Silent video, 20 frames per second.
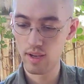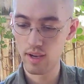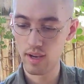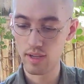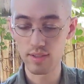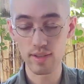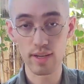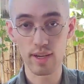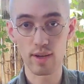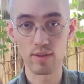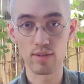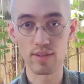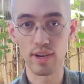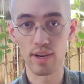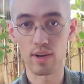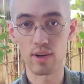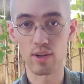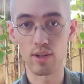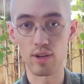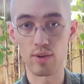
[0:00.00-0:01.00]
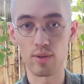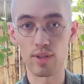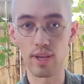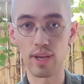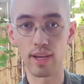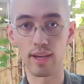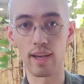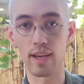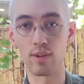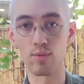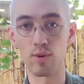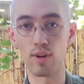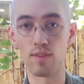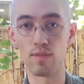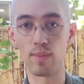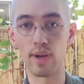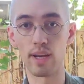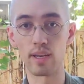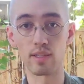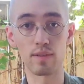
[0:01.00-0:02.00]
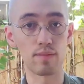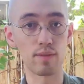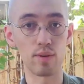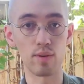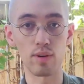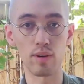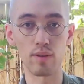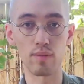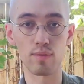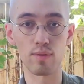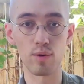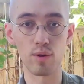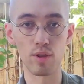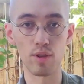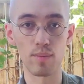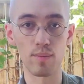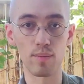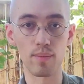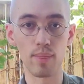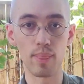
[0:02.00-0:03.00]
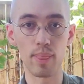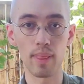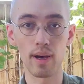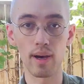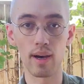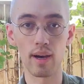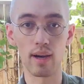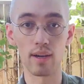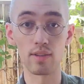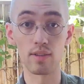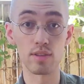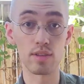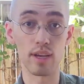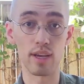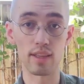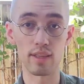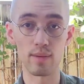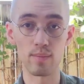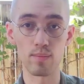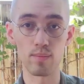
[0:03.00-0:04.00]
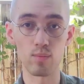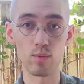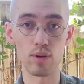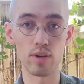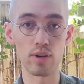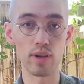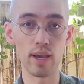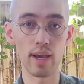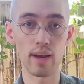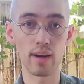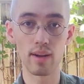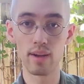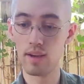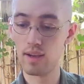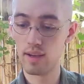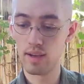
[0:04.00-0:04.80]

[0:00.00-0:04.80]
it's like I was saying earlier with the AK-12 mags, if you can afford them, just get them when you can.